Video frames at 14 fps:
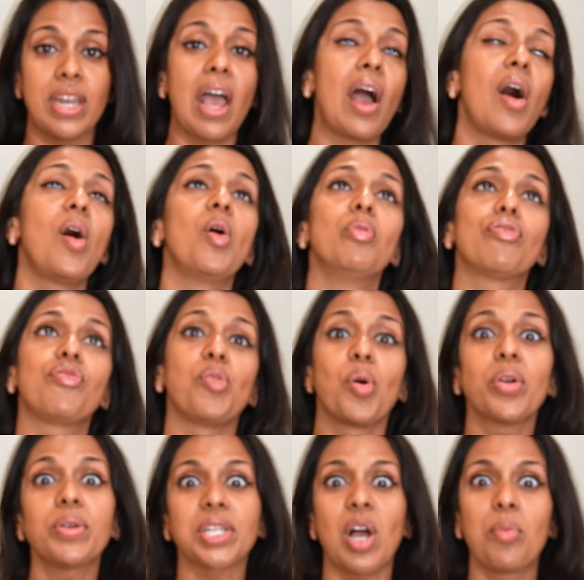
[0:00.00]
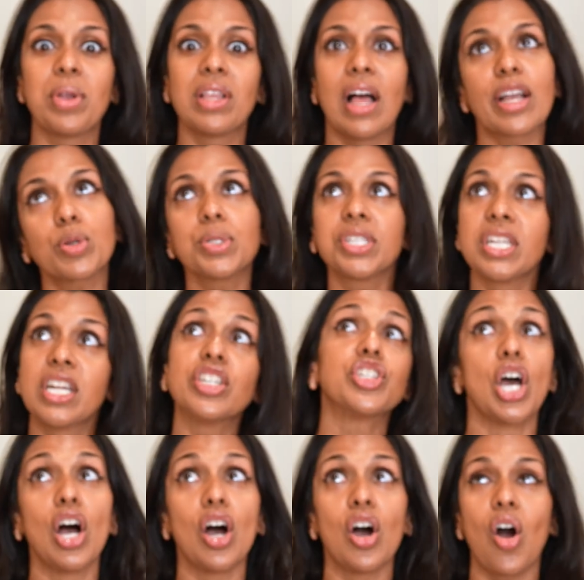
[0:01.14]
Now, before you tell me like, Christina,
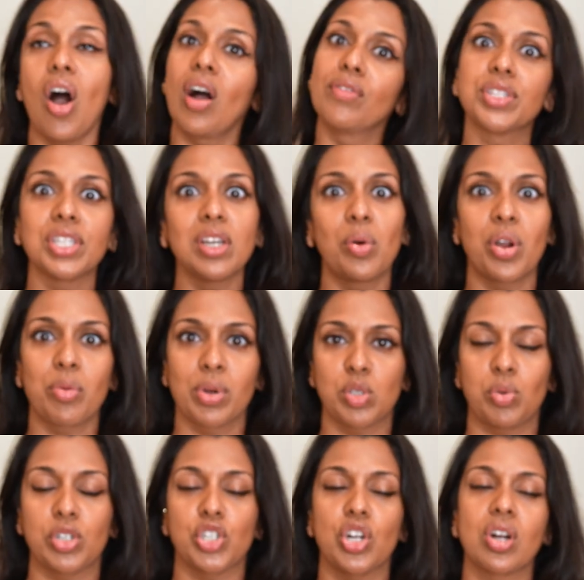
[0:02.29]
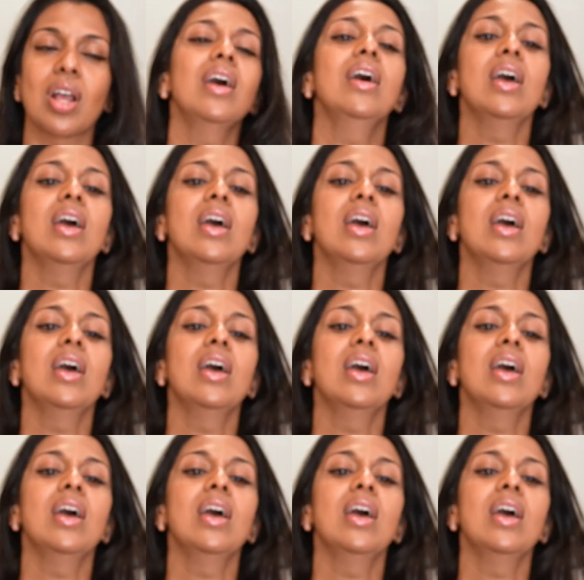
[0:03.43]
duh, obviously I want to bring a sweatshirt.